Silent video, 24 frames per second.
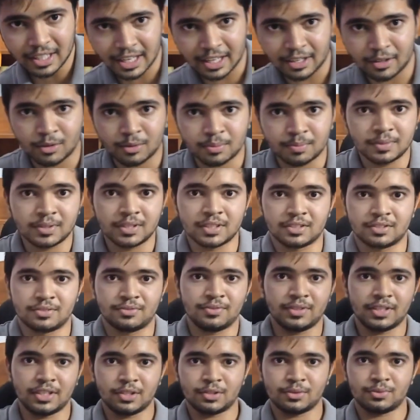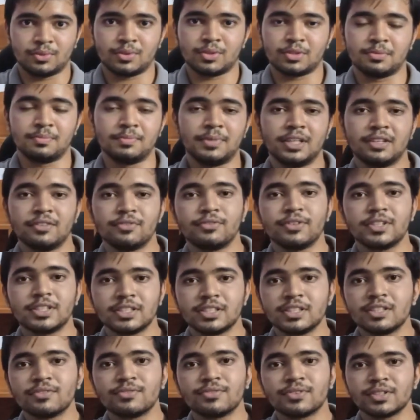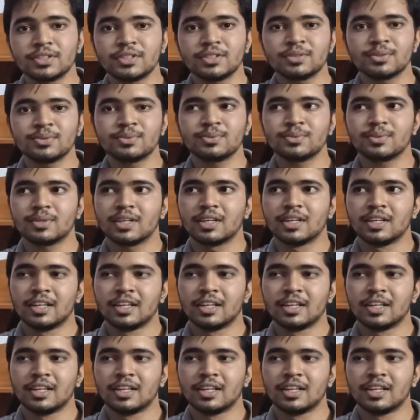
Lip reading: I hope this video was beneficial for you,